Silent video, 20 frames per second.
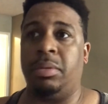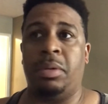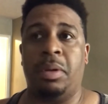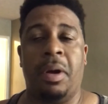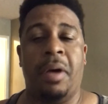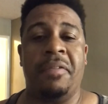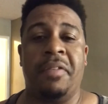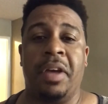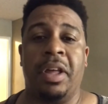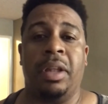
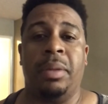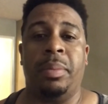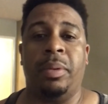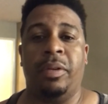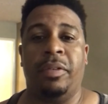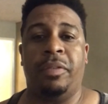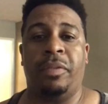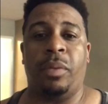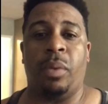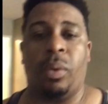
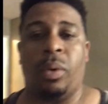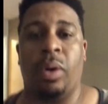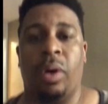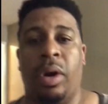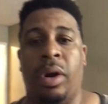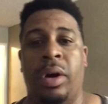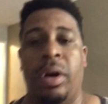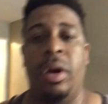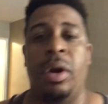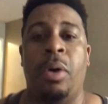available
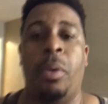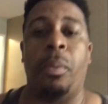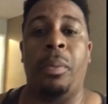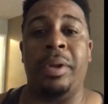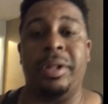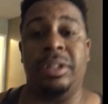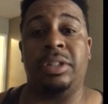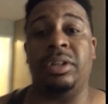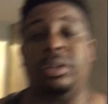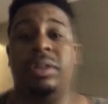for
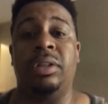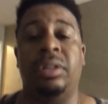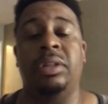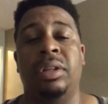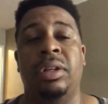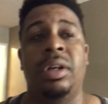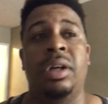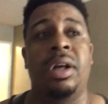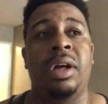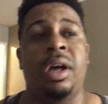rental
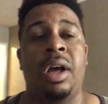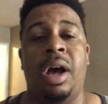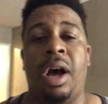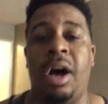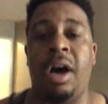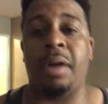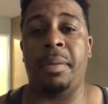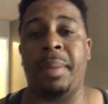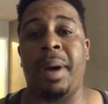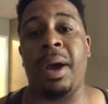
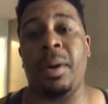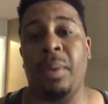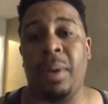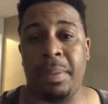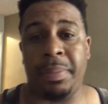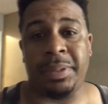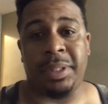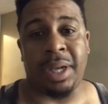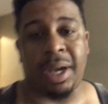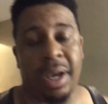on my
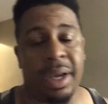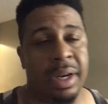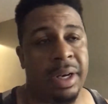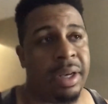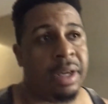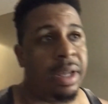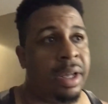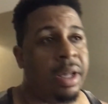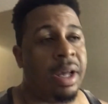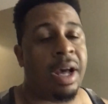website,
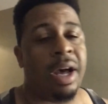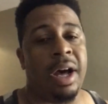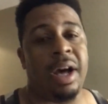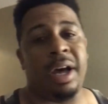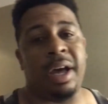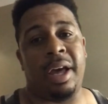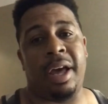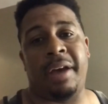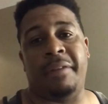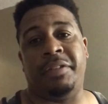
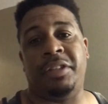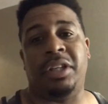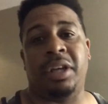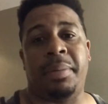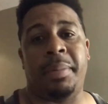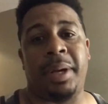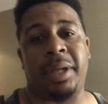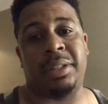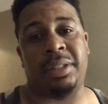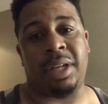
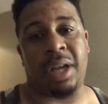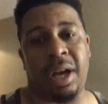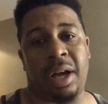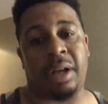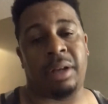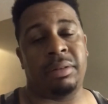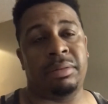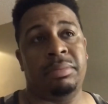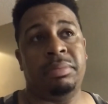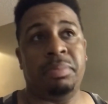
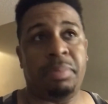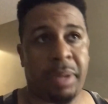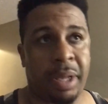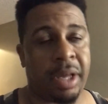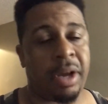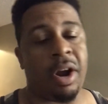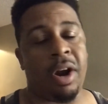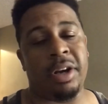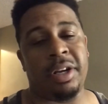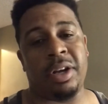
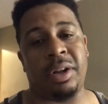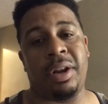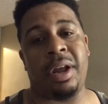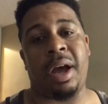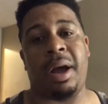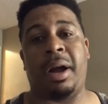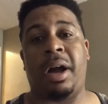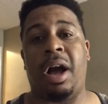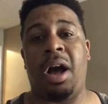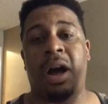
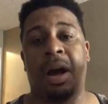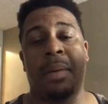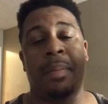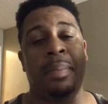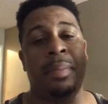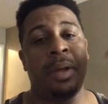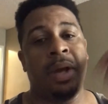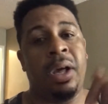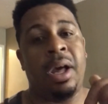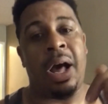
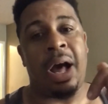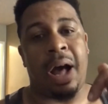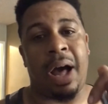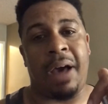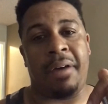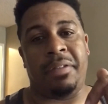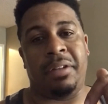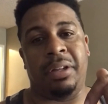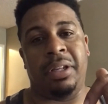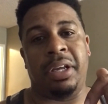fgmx.bigcartel.com. I'll
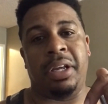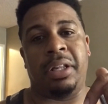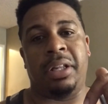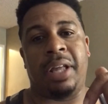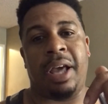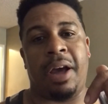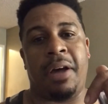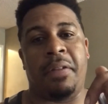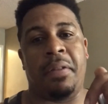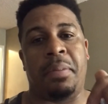have the link
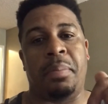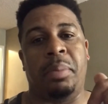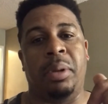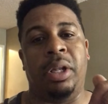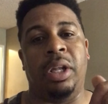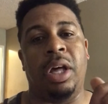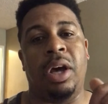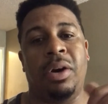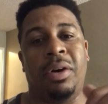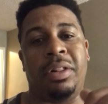down
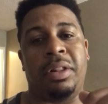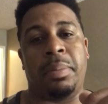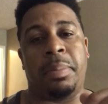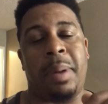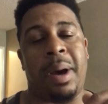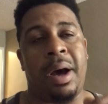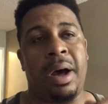below at